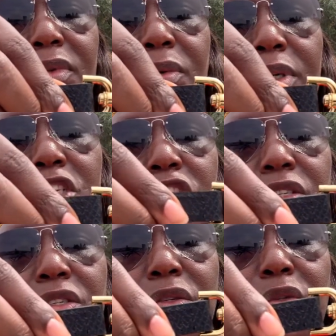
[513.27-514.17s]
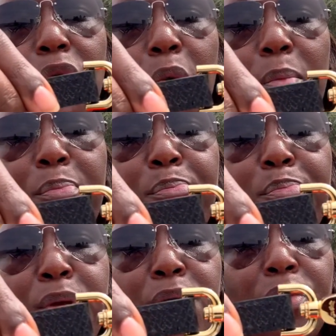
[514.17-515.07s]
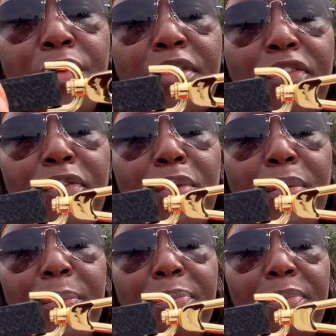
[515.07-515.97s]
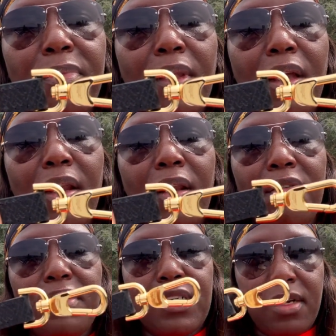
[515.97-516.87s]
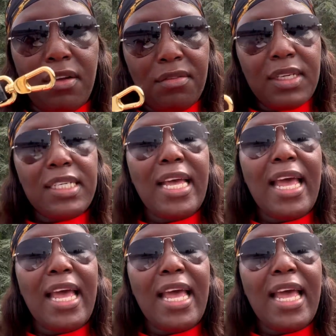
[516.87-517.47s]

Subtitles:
which is so beautiful. Love it, love it.